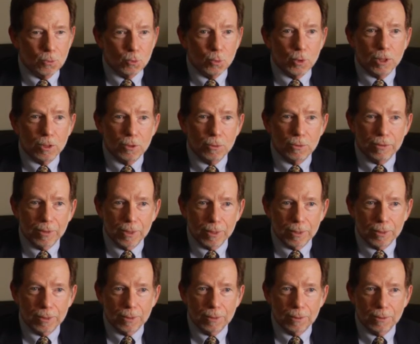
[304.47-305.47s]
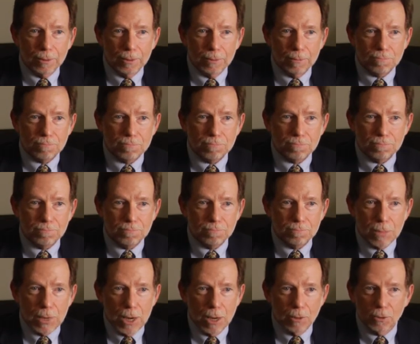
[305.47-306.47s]
What do you think?
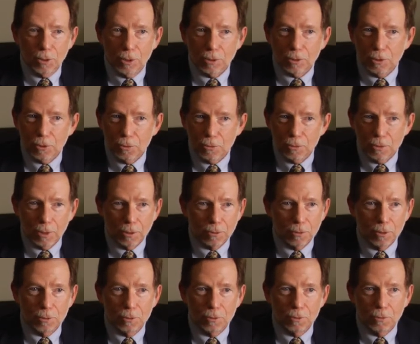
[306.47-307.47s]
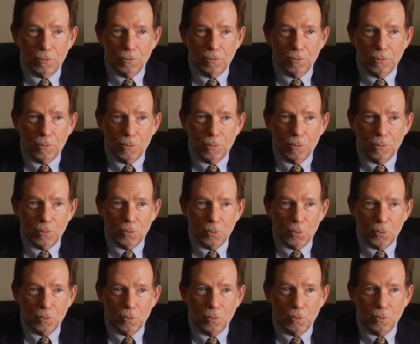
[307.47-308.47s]
How long do you think that you
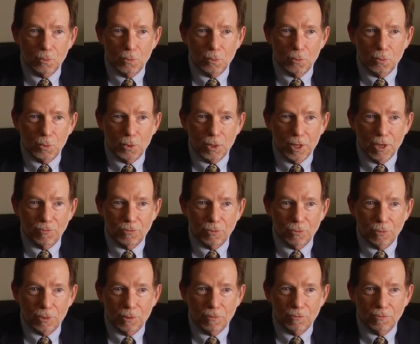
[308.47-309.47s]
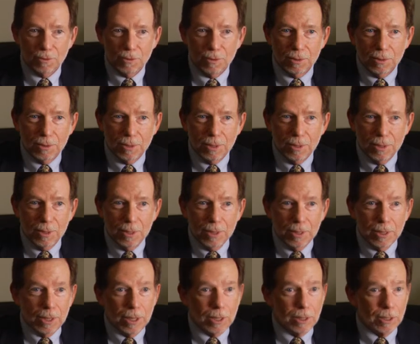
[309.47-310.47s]
would have to live?
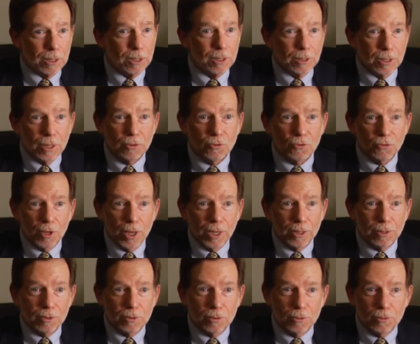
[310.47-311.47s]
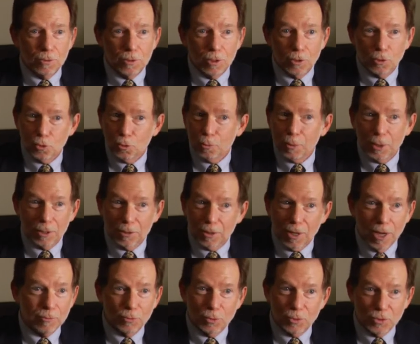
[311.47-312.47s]
And again, that's not two-minute
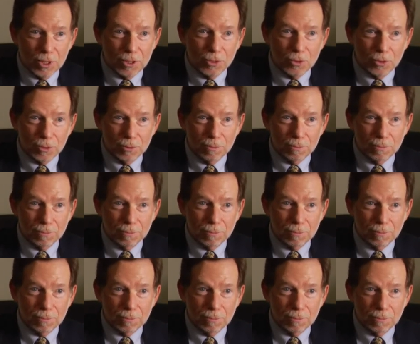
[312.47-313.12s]
conversation.